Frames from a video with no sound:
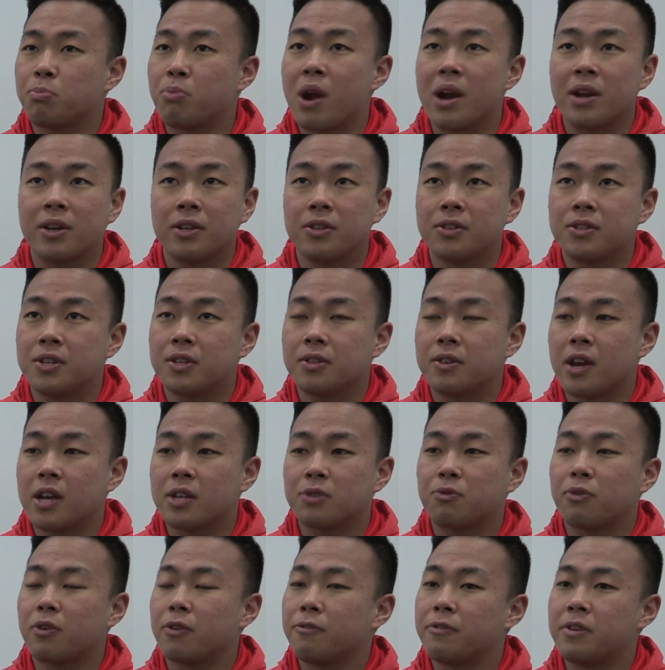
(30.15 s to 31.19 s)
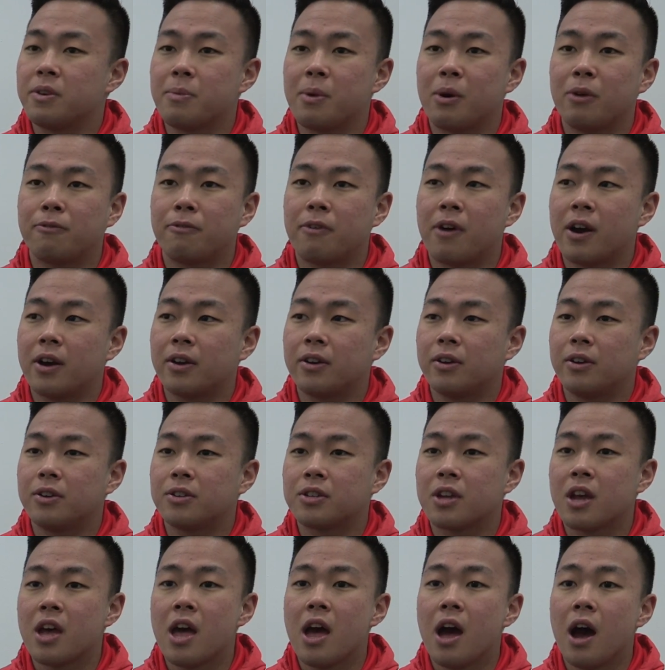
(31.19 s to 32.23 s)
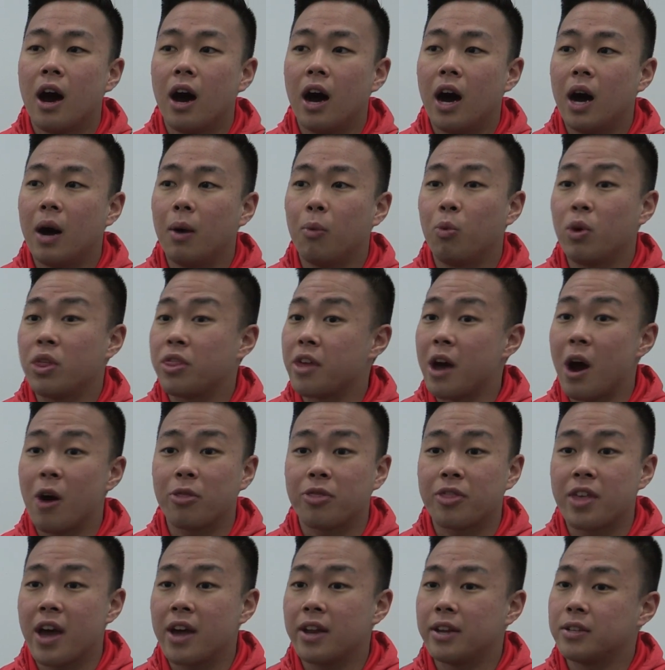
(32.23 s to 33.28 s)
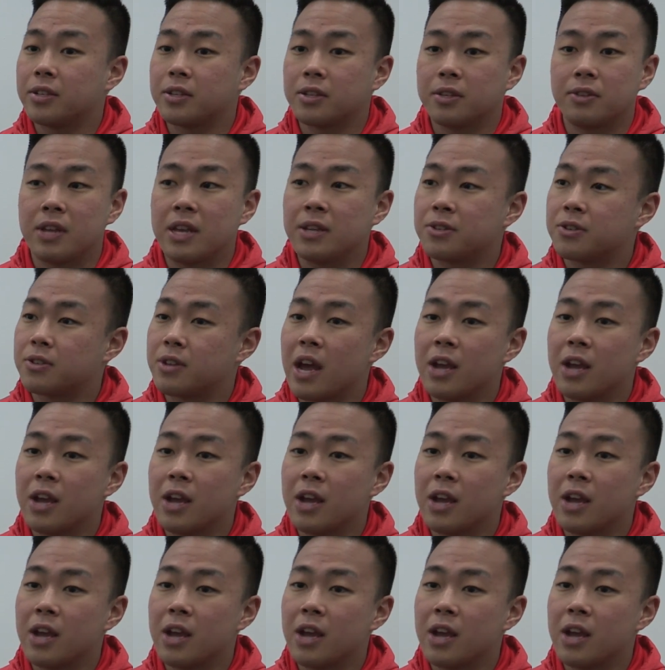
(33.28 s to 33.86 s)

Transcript: pregnancy tests for female fighters. Uh, without that, it's, it's